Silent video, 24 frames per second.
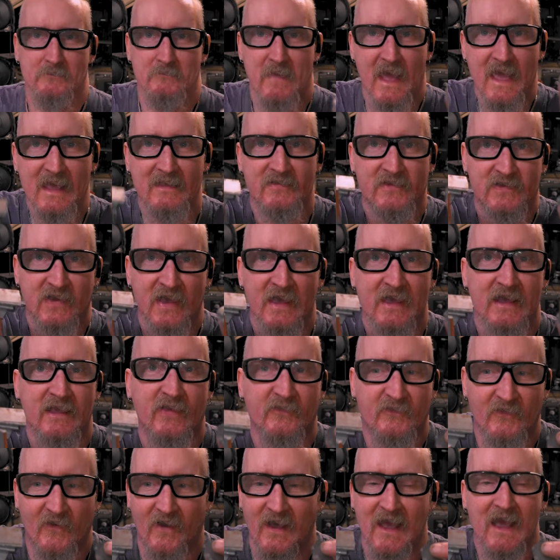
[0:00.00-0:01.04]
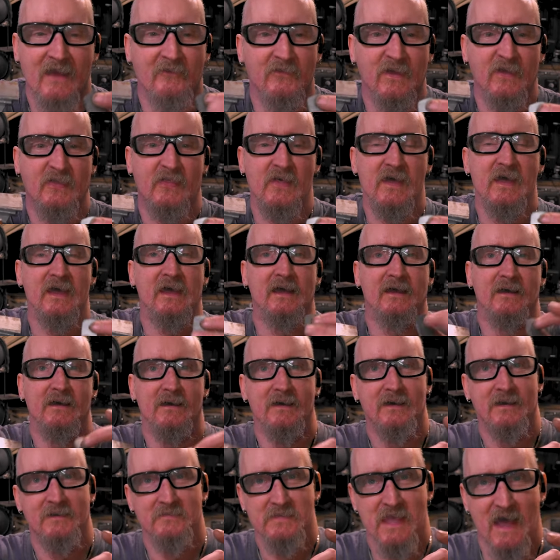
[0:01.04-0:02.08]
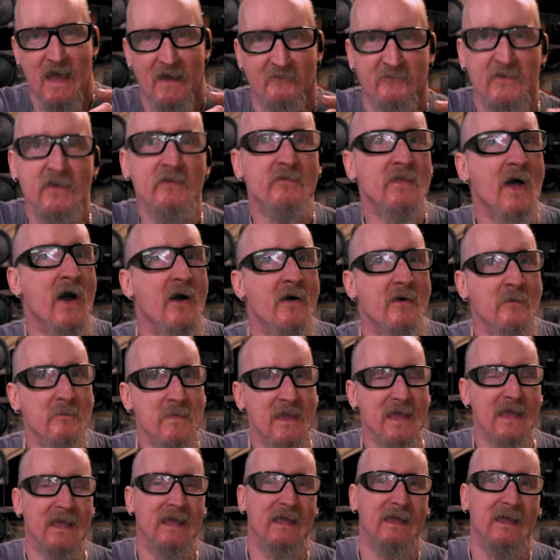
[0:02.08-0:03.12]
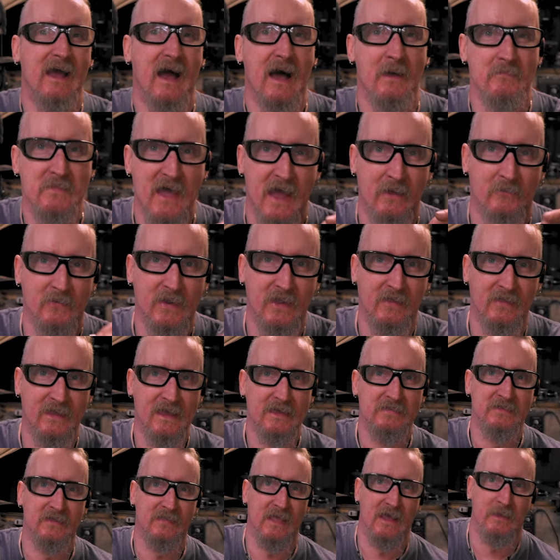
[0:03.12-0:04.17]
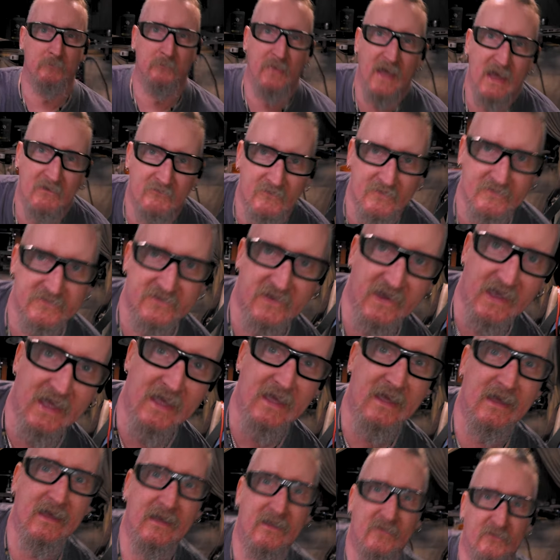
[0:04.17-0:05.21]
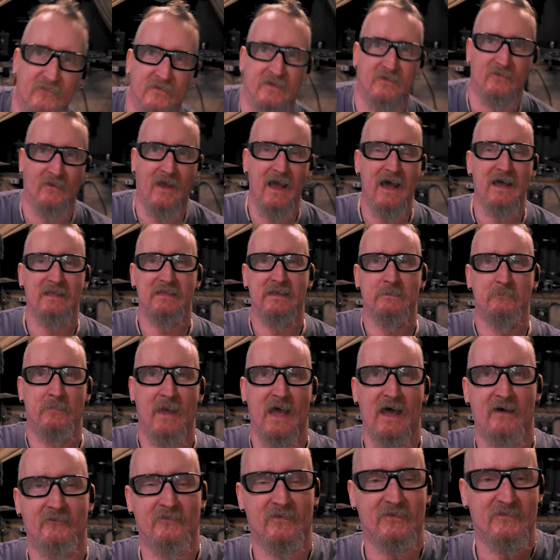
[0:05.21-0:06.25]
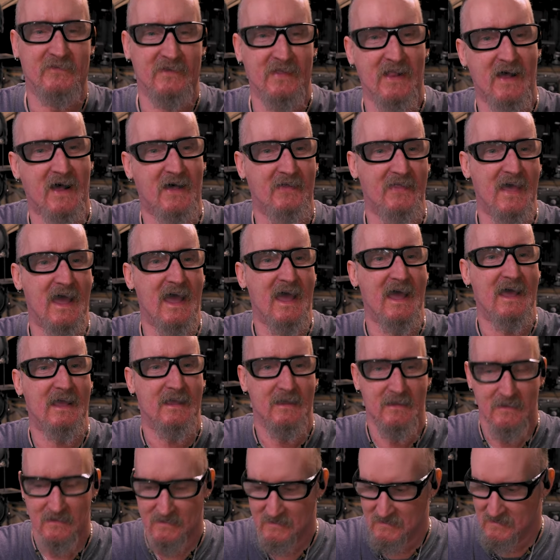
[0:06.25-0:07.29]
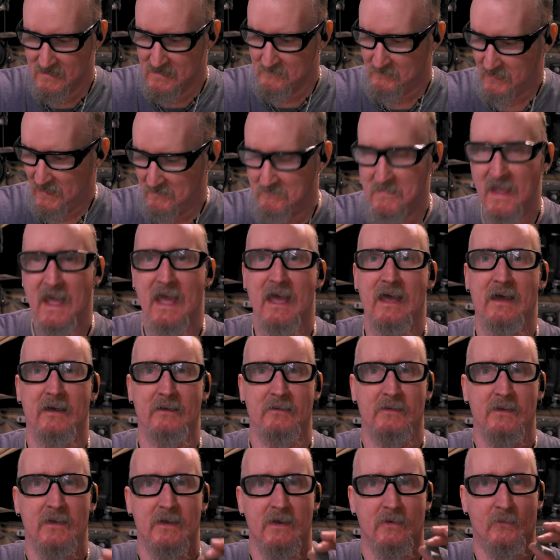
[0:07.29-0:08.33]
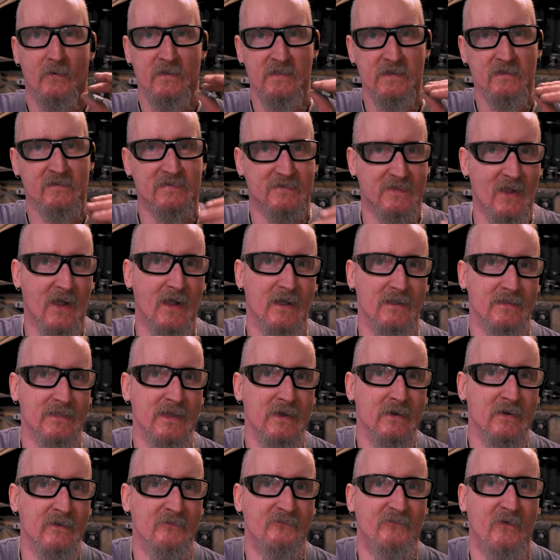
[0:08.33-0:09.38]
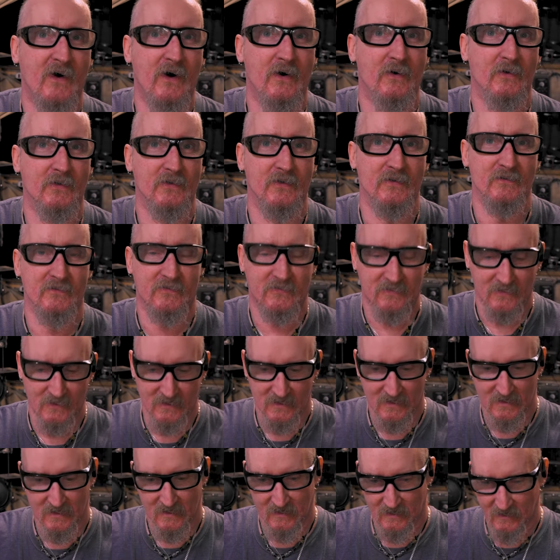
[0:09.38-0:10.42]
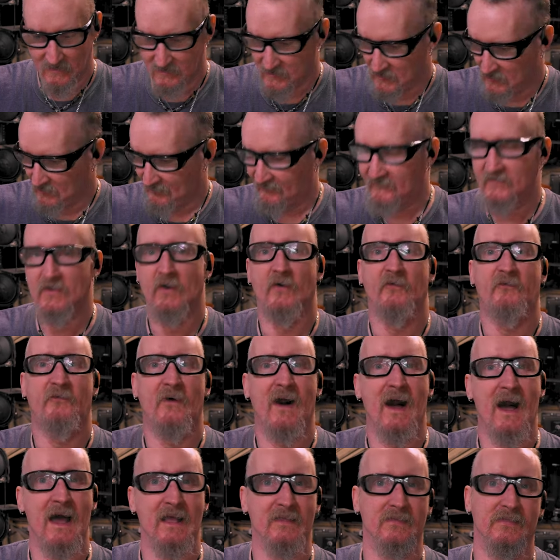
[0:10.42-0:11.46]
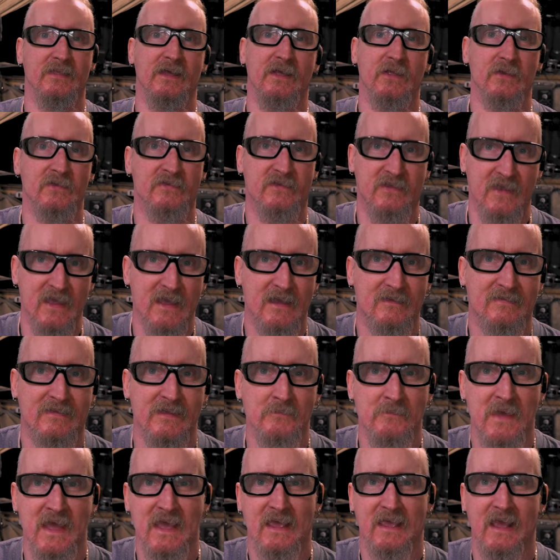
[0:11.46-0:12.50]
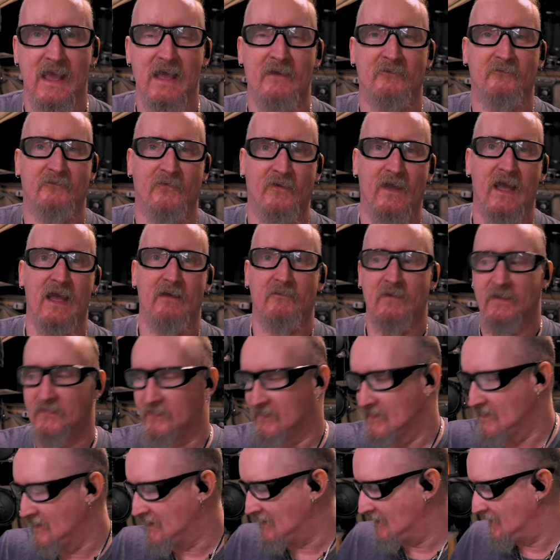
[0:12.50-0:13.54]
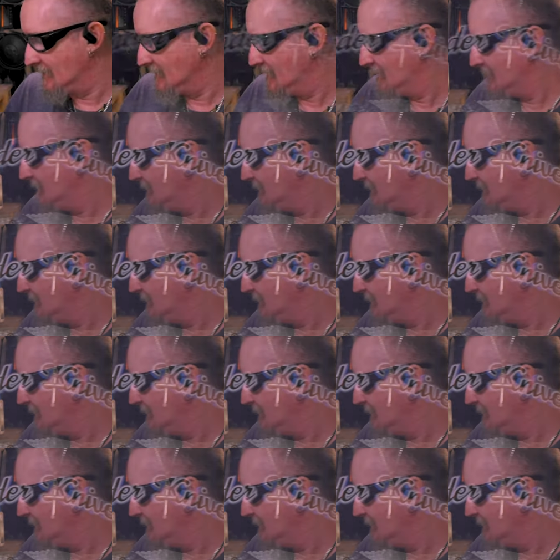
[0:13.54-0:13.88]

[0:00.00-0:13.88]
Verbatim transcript: make jigs for everything. Now, if you know me, I'm not really into like bevel jigs for grinding bevels and all that. But man, when you start doing folders, you, will find little jigs to make for everything.